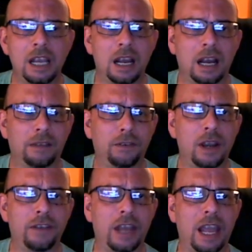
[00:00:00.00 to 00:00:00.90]
Uh, if you
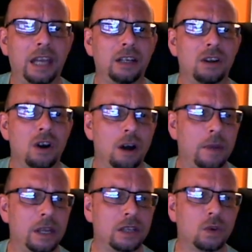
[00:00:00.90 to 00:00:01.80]
have any
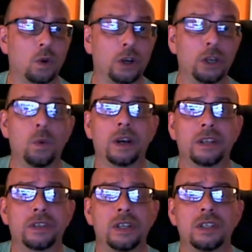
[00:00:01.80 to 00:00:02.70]
comments or you want to
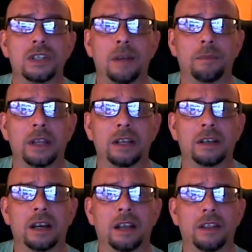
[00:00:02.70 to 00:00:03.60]
see something
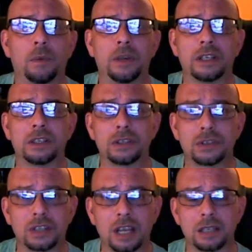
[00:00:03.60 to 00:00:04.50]
uh, that we can
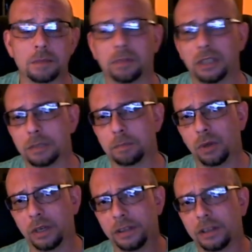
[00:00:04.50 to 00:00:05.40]
discuss, please
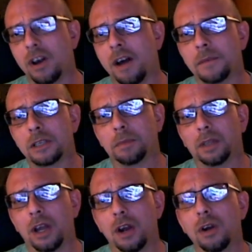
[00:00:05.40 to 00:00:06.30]
put it in the comments
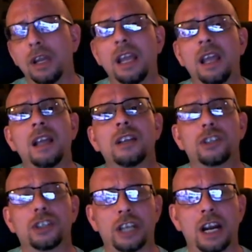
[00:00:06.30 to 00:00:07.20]
below.
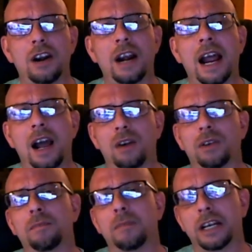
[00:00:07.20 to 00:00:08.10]
Share out
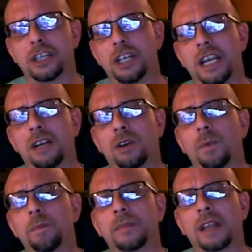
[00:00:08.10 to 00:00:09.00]
my channel.
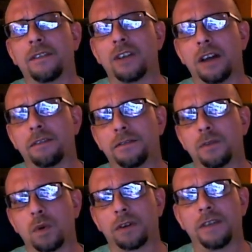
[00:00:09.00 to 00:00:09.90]
I've got
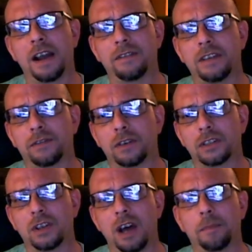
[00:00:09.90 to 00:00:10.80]
four or five different
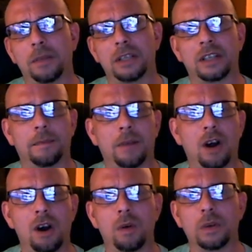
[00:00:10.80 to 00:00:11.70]
topics that I'm
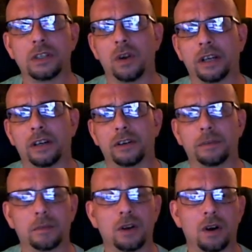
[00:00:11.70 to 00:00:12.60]
always going under
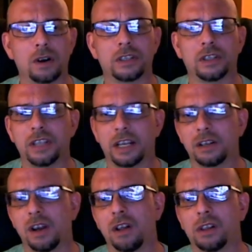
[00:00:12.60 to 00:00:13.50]
from cars to
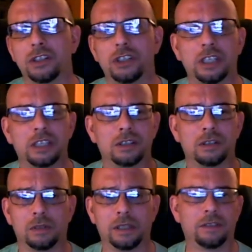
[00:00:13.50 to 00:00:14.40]
technology to
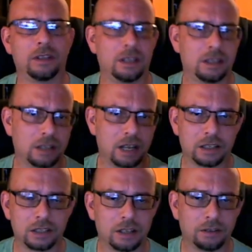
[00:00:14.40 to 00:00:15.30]
even this kind of
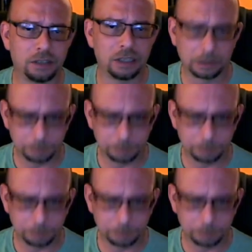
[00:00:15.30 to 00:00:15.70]
stuff here.